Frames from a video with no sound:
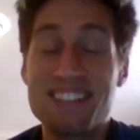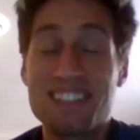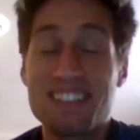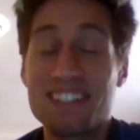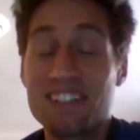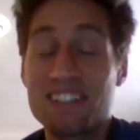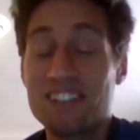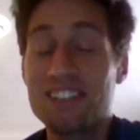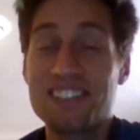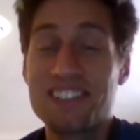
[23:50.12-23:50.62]

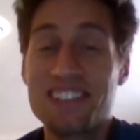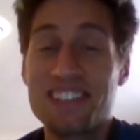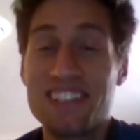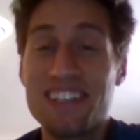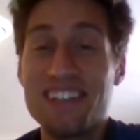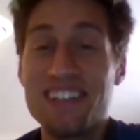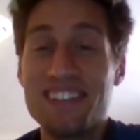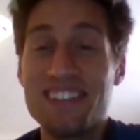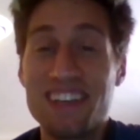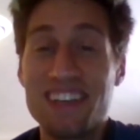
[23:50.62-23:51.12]
encouraging to
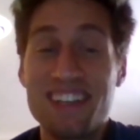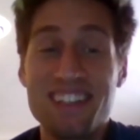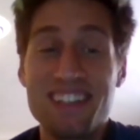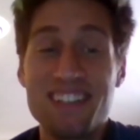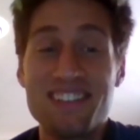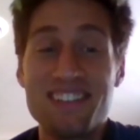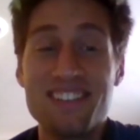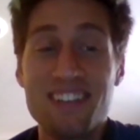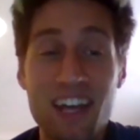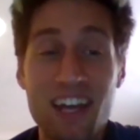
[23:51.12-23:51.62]
hear. Thank
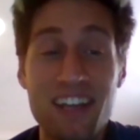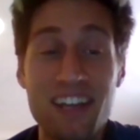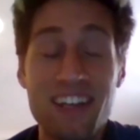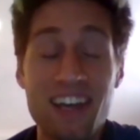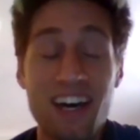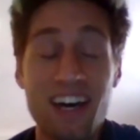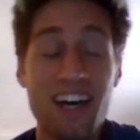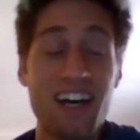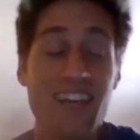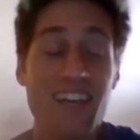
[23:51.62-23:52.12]
you. And
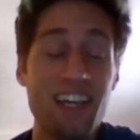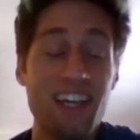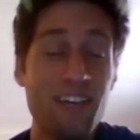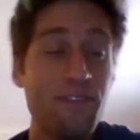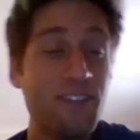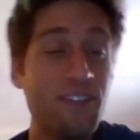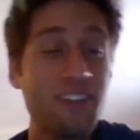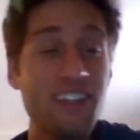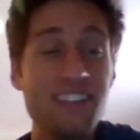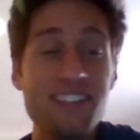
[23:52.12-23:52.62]
if
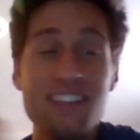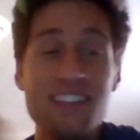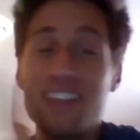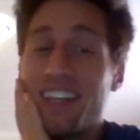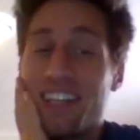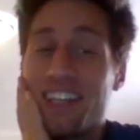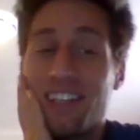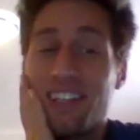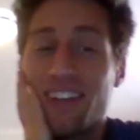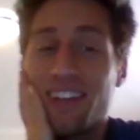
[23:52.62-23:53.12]
you're listening,
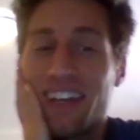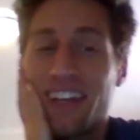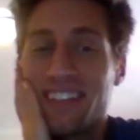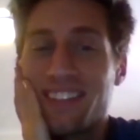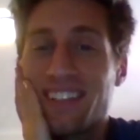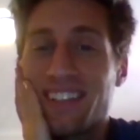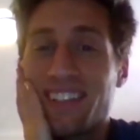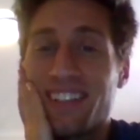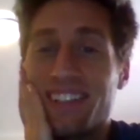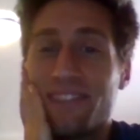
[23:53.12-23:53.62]
if you'd like
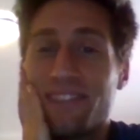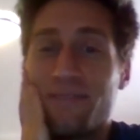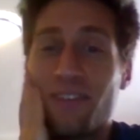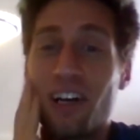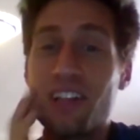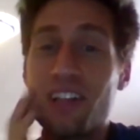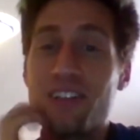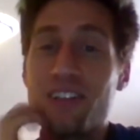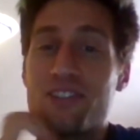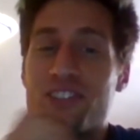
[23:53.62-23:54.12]
to
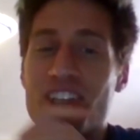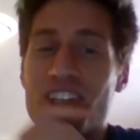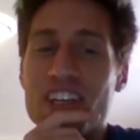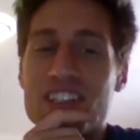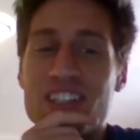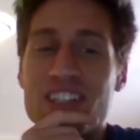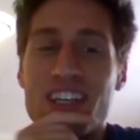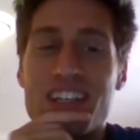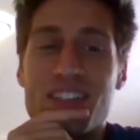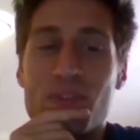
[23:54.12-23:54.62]
follow
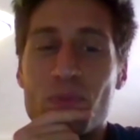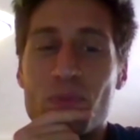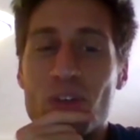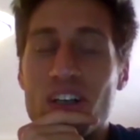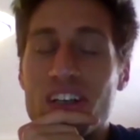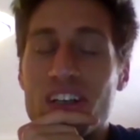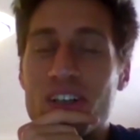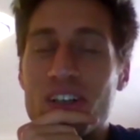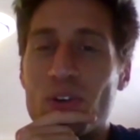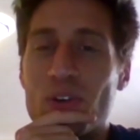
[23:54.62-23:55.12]
JJ's
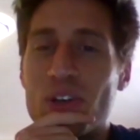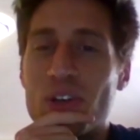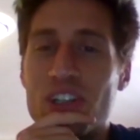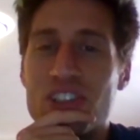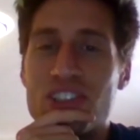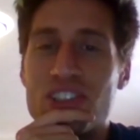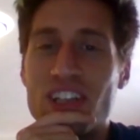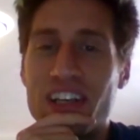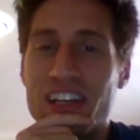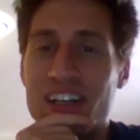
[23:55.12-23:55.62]
work or
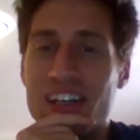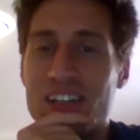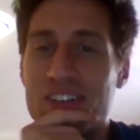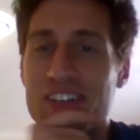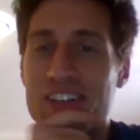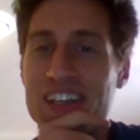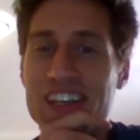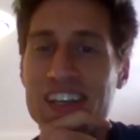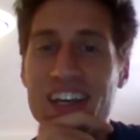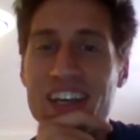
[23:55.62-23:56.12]
check out